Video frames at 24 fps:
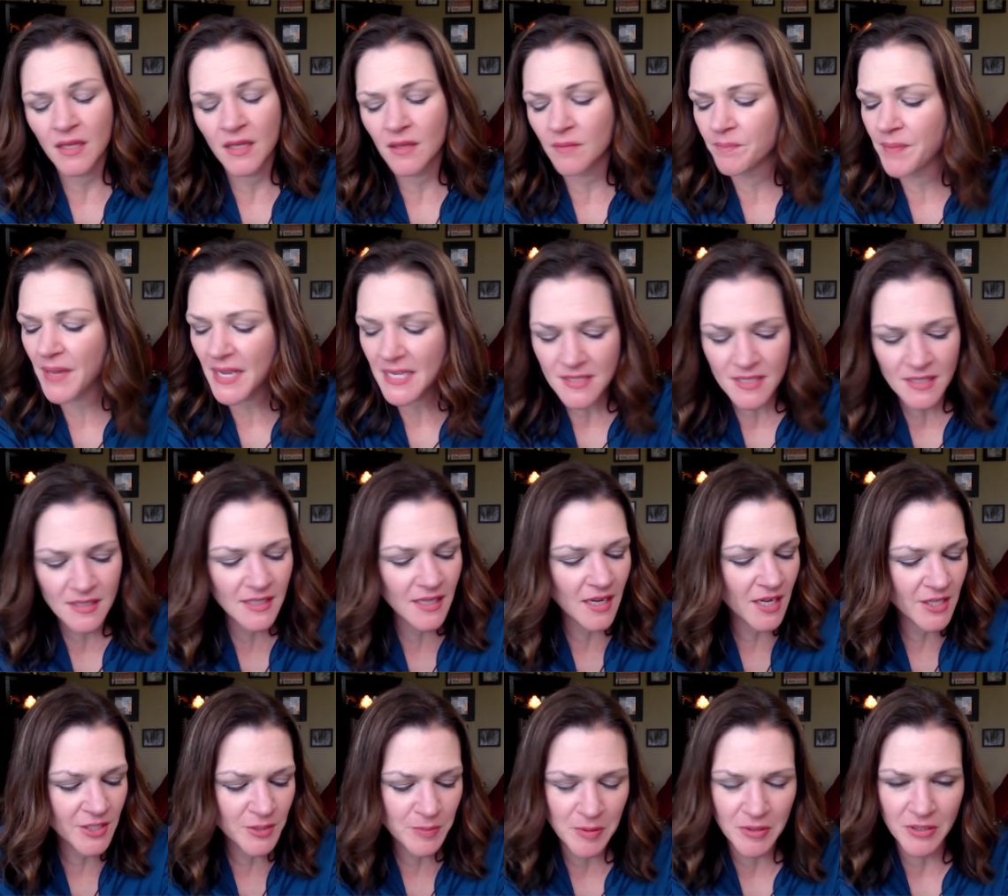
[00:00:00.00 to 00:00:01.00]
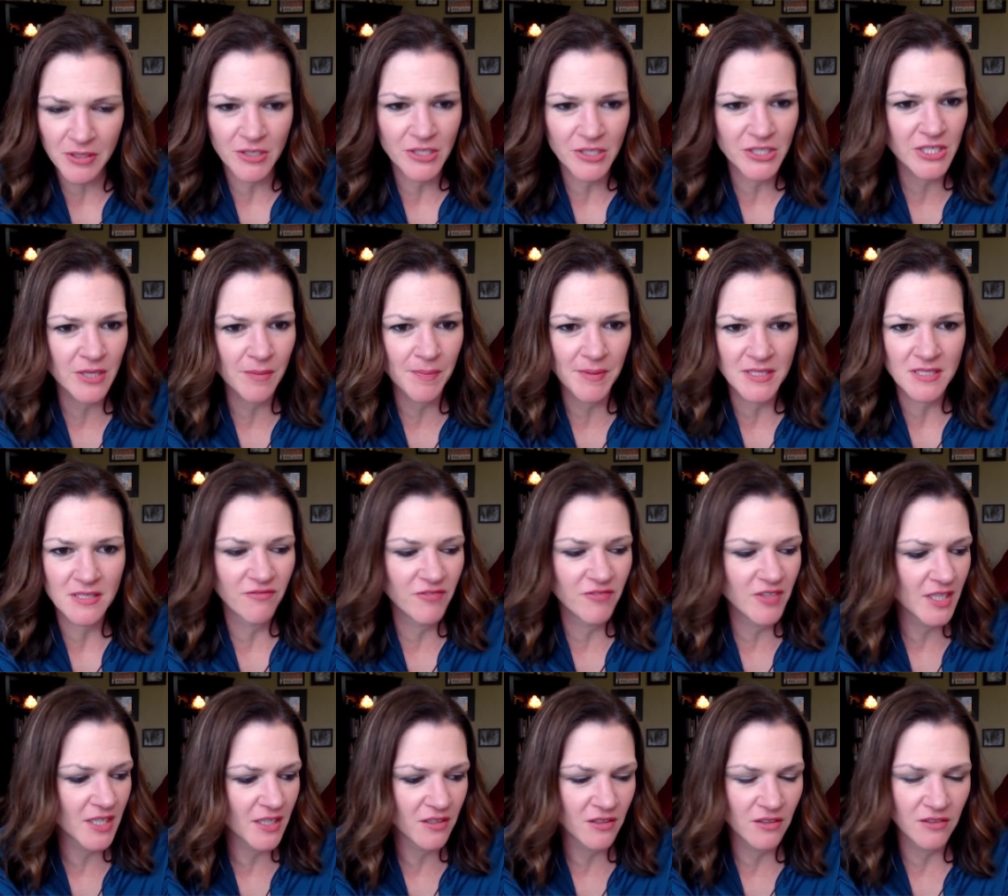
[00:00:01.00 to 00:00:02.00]
Basically, entrepreneurship is a
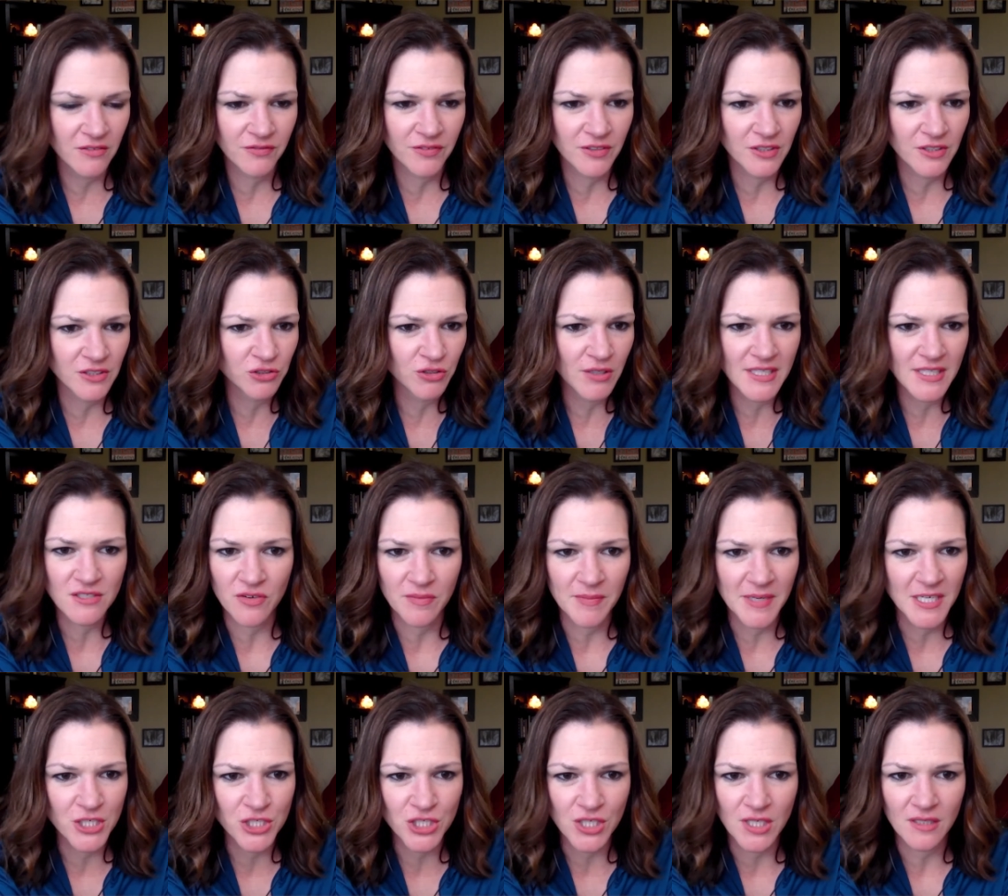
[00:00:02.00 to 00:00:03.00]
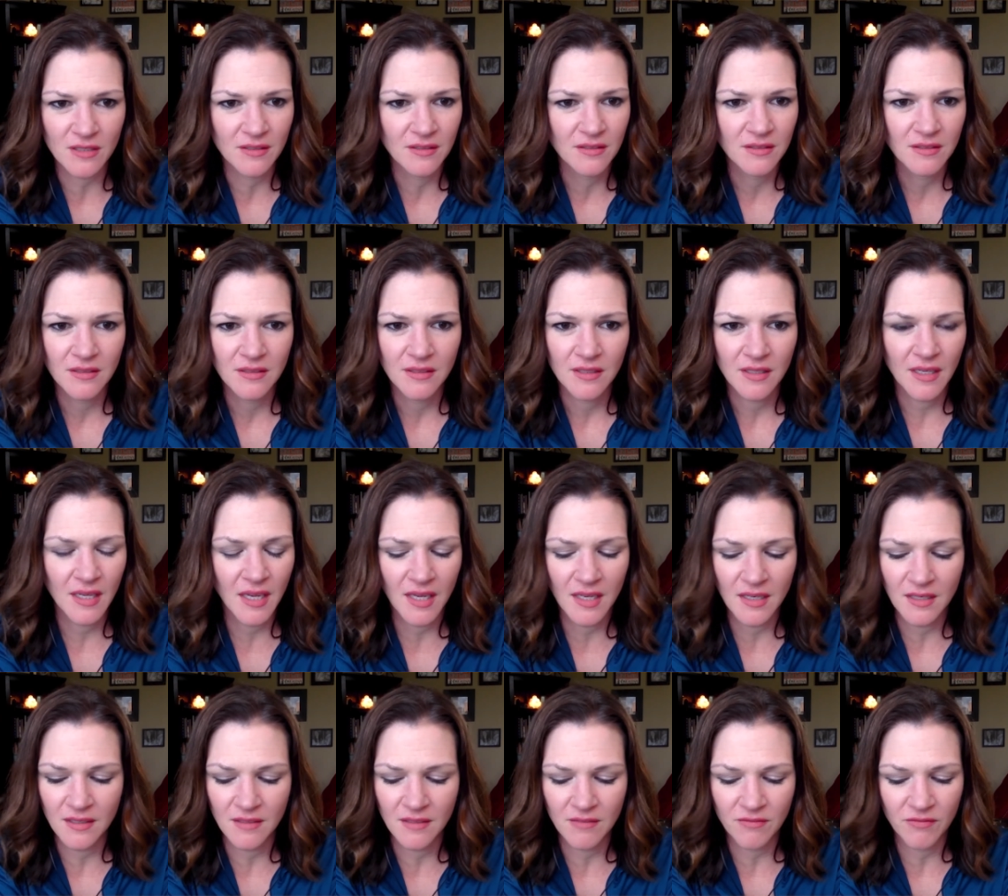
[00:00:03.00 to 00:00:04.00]
vehicle for transformation
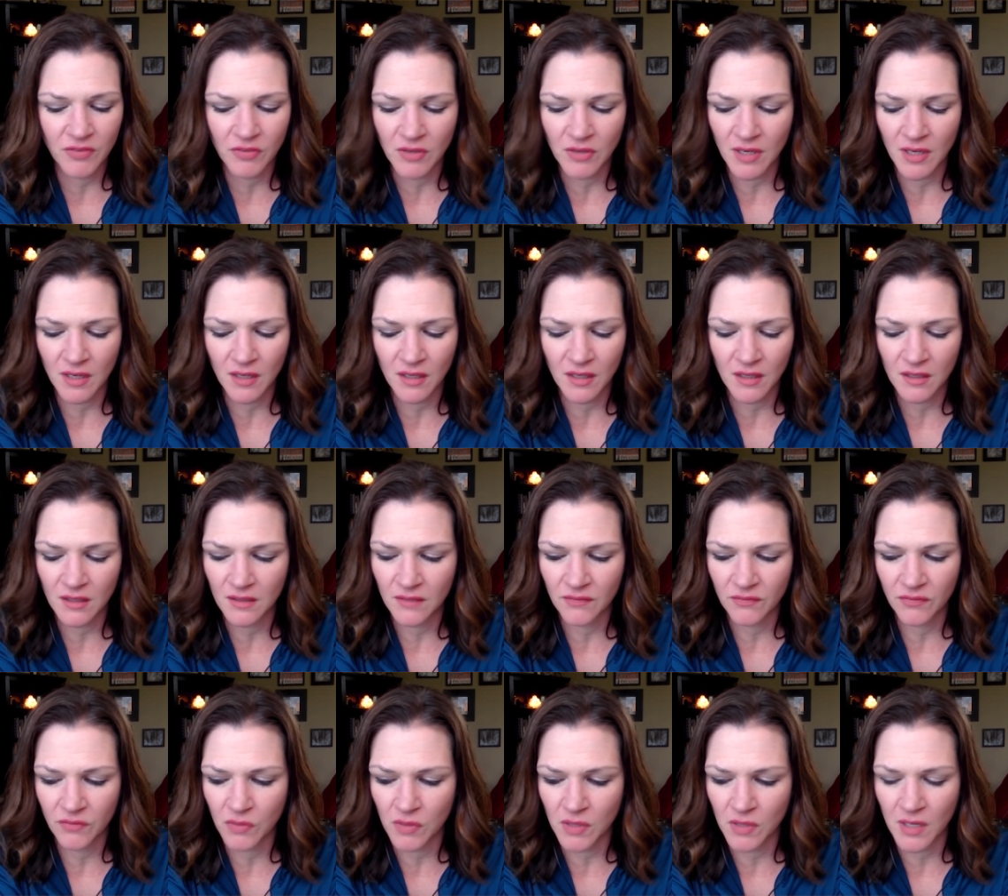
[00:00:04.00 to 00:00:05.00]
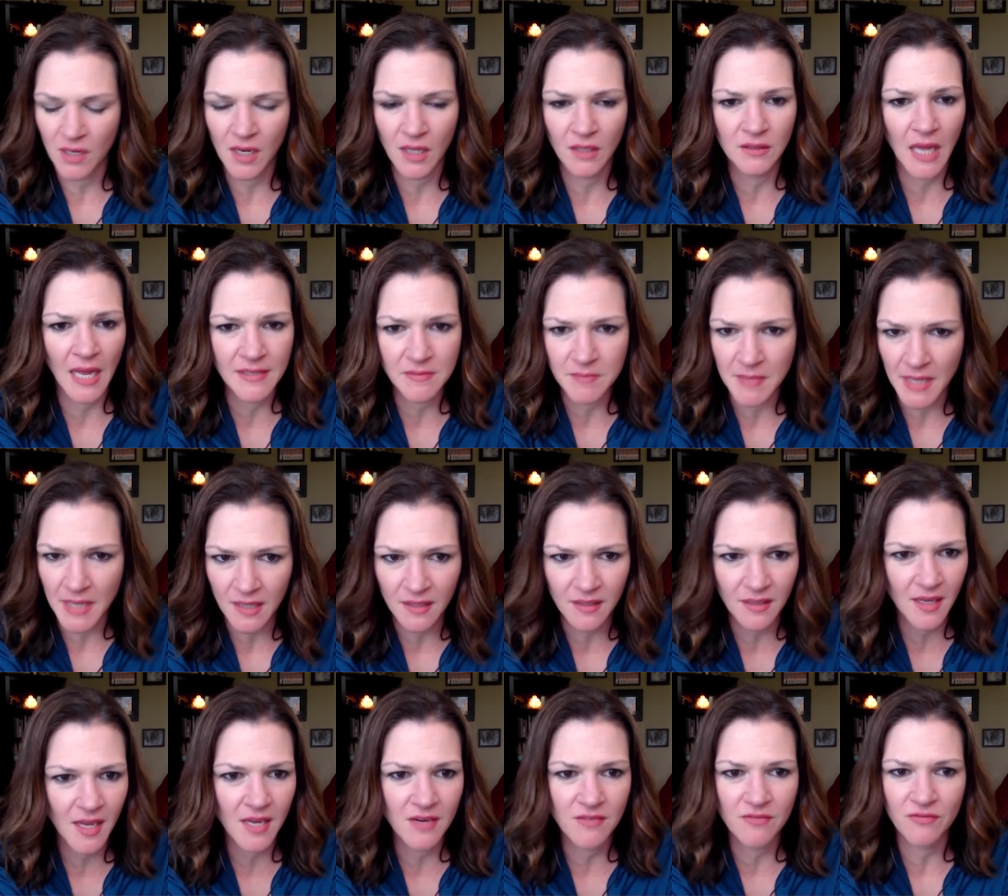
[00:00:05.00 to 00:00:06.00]
and for alignment
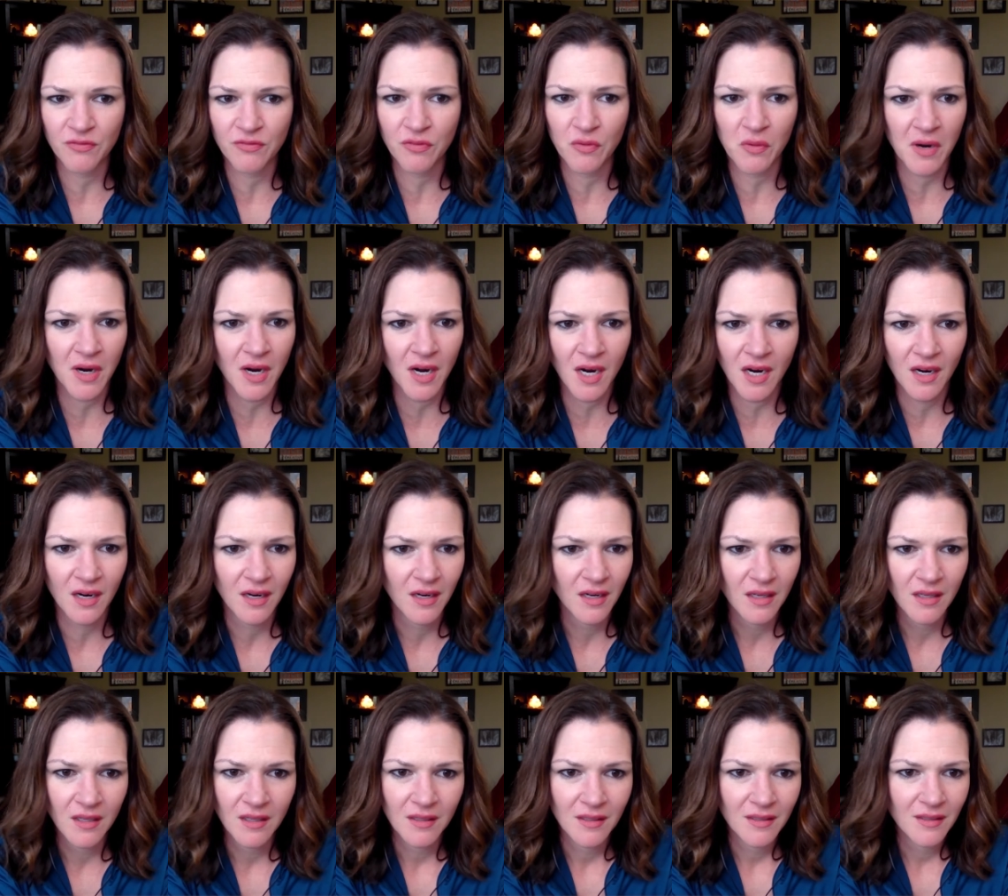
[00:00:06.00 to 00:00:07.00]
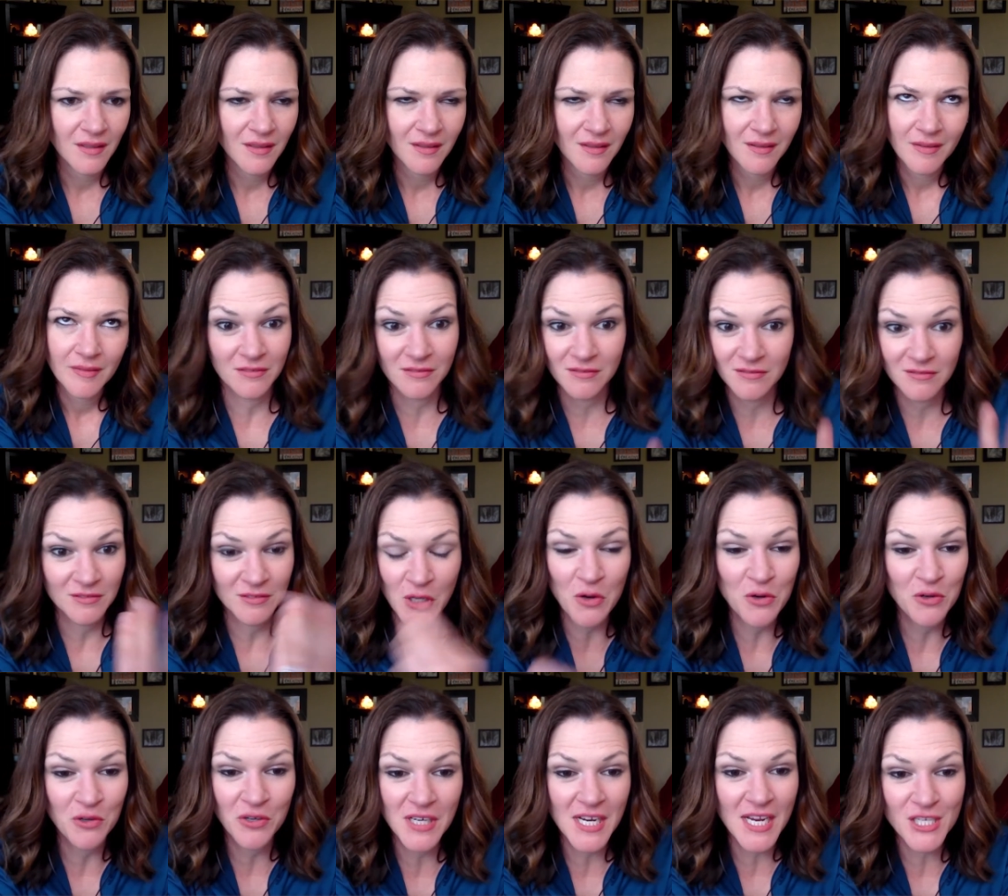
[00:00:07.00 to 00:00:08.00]
and for
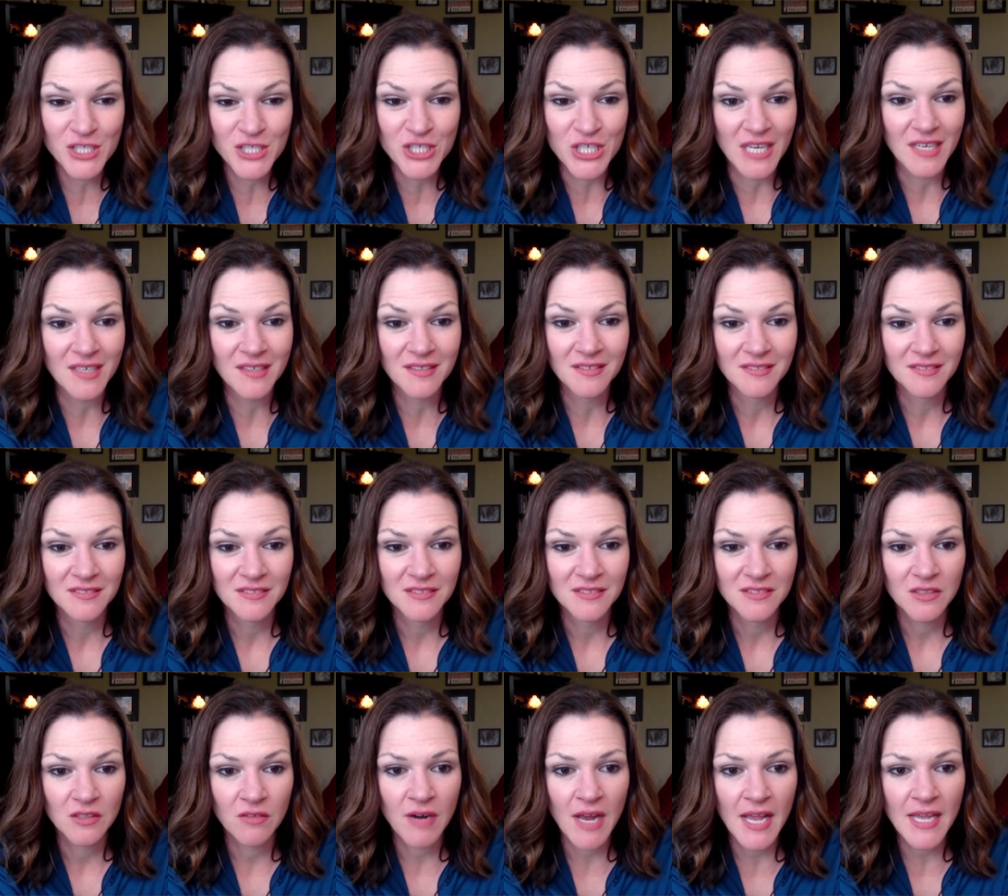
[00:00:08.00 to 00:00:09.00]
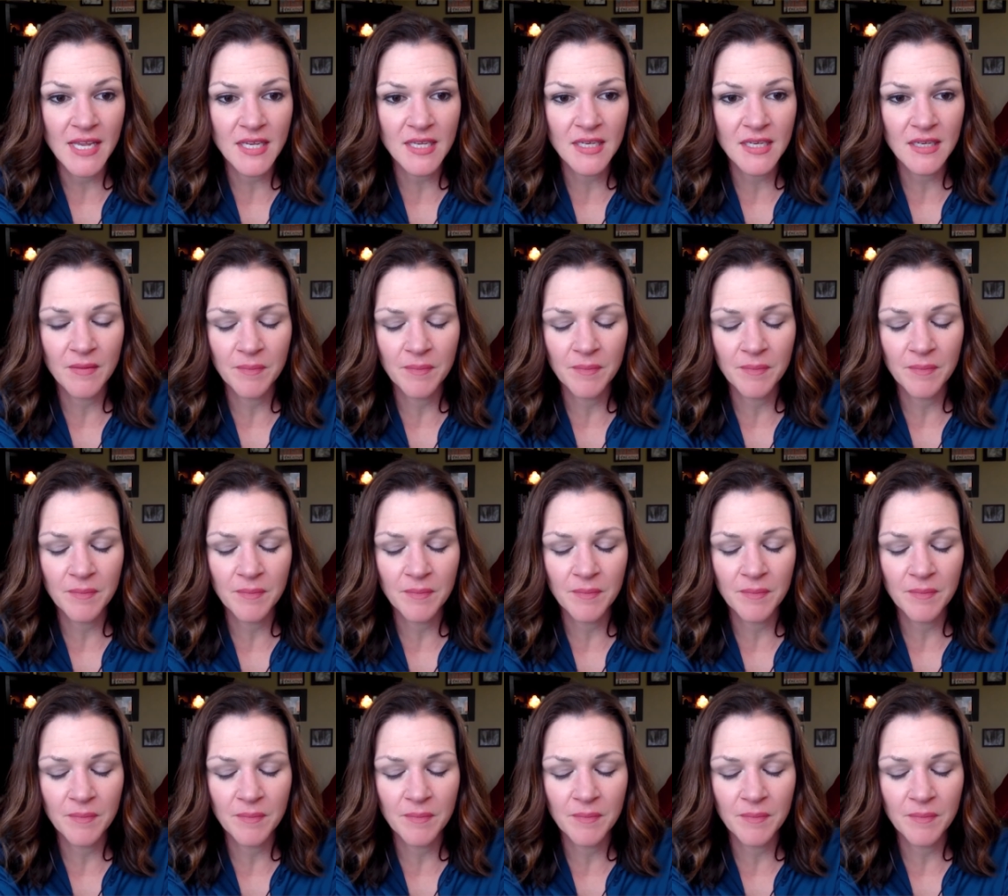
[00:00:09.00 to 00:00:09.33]
co-creation, right?